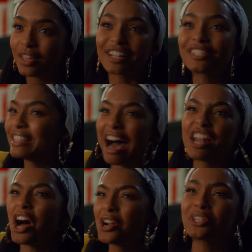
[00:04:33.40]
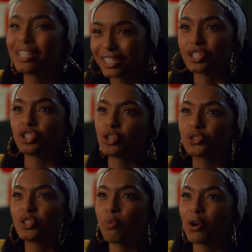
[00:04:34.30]
That's not unconditional
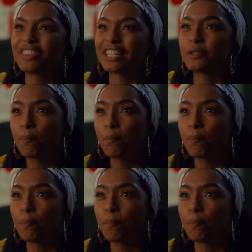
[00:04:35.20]
support, that's